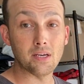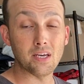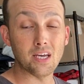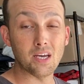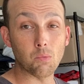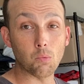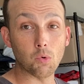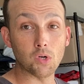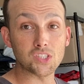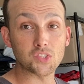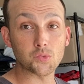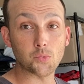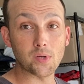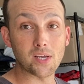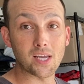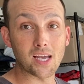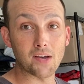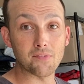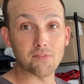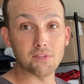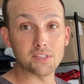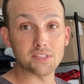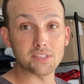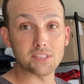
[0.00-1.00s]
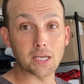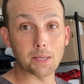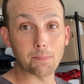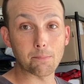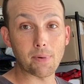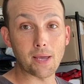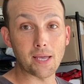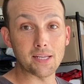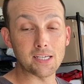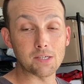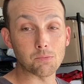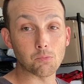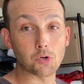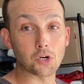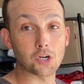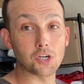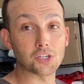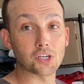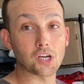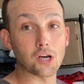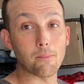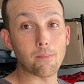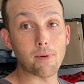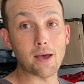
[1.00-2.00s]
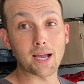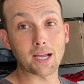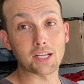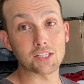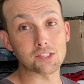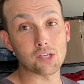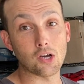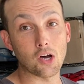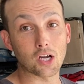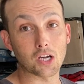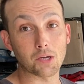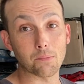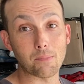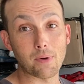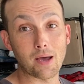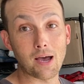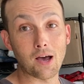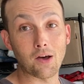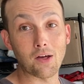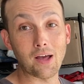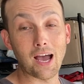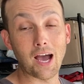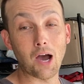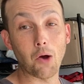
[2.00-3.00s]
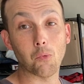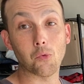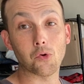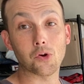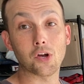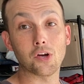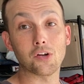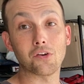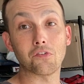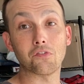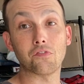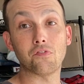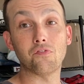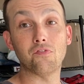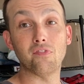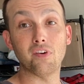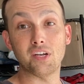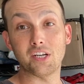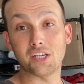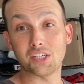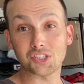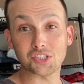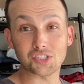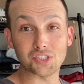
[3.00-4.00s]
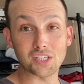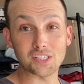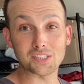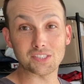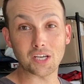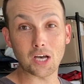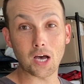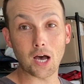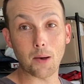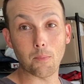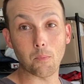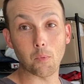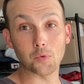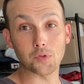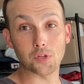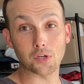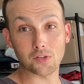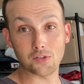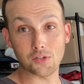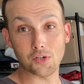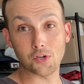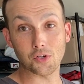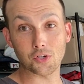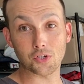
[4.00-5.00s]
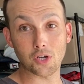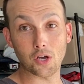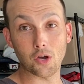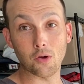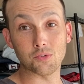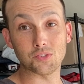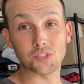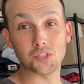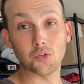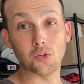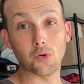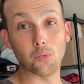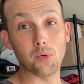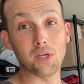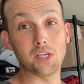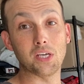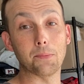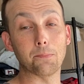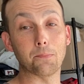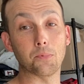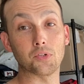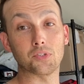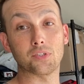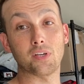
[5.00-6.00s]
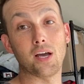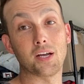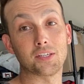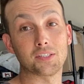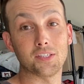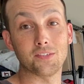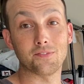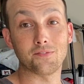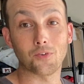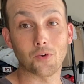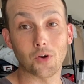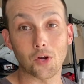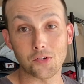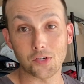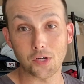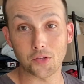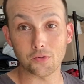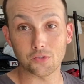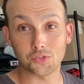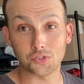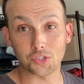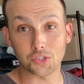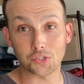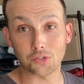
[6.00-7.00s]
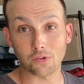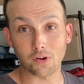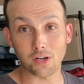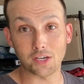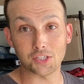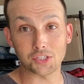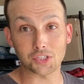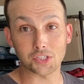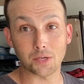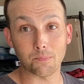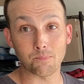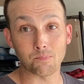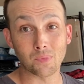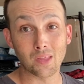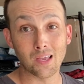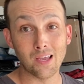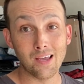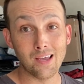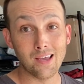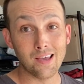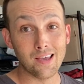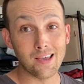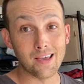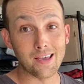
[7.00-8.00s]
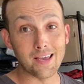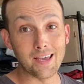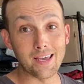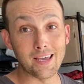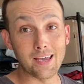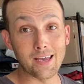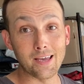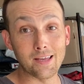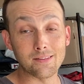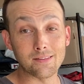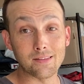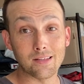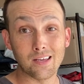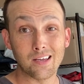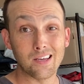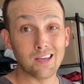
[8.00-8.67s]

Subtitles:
And once we have this thing painted, we're gonna come back and talk about how we're gonna finish this up with a clear coat so that we can protect it for another generation. And